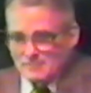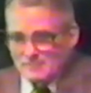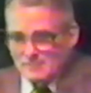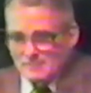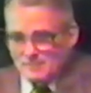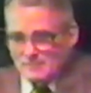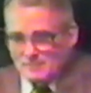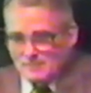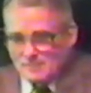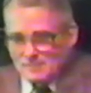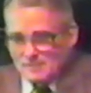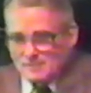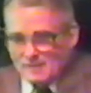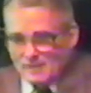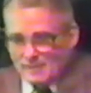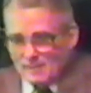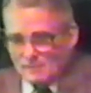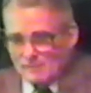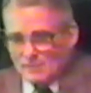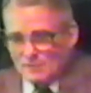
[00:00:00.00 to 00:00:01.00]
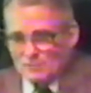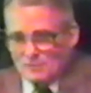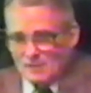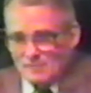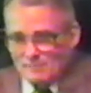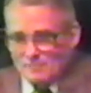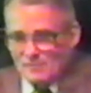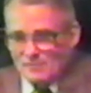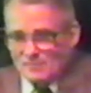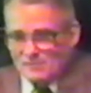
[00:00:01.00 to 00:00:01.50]
And the rest
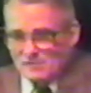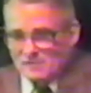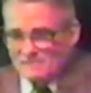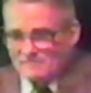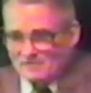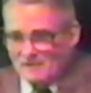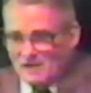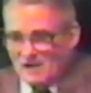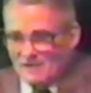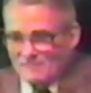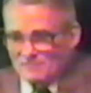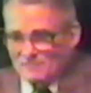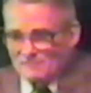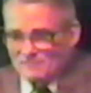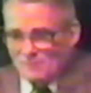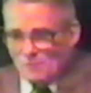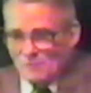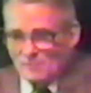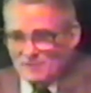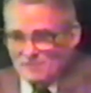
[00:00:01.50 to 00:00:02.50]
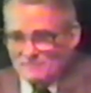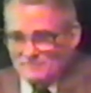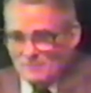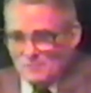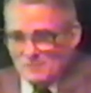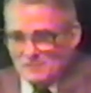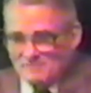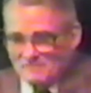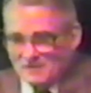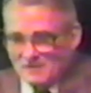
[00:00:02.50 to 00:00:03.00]
of them were 35 and 40 and
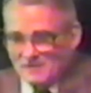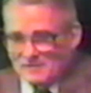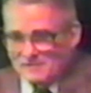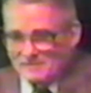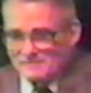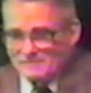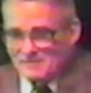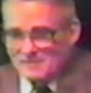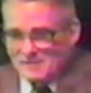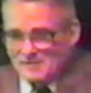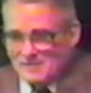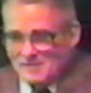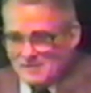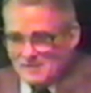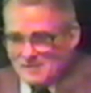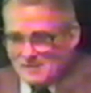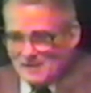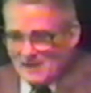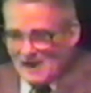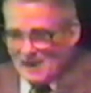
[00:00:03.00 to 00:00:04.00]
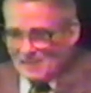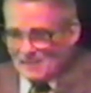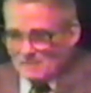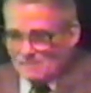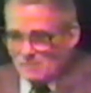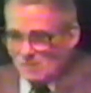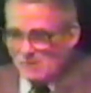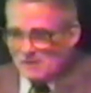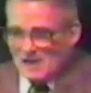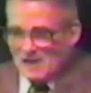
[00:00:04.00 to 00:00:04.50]
45. And the
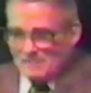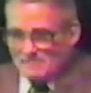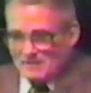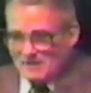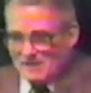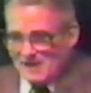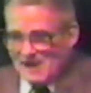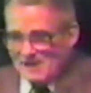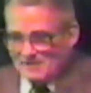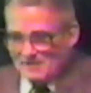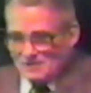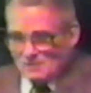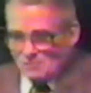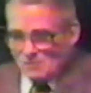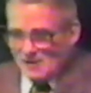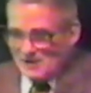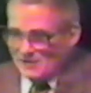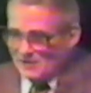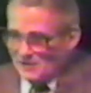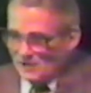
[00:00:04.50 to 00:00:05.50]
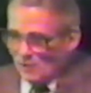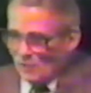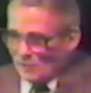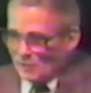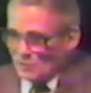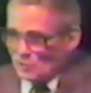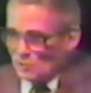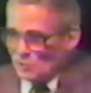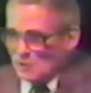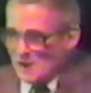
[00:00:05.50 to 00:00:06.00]
bird had been had to grade
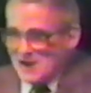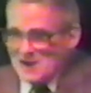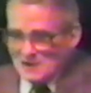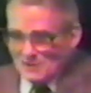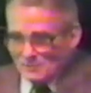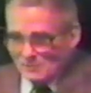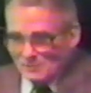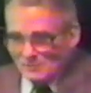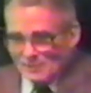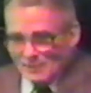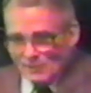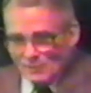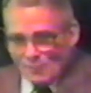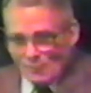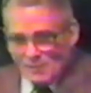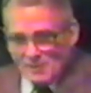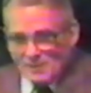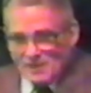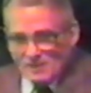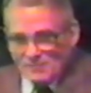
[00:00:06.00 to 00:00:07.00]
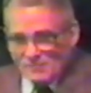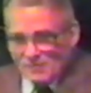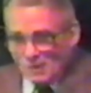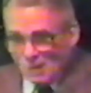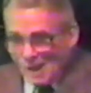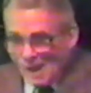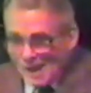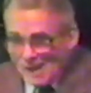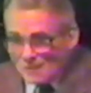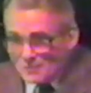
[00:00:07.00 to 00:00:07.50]
on a scale in order to get the
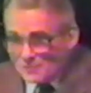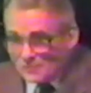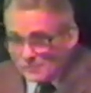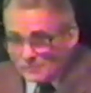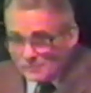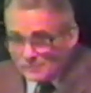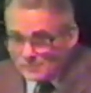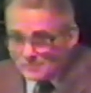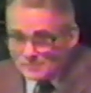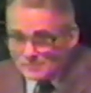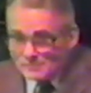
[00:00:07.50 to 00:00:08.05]
class through.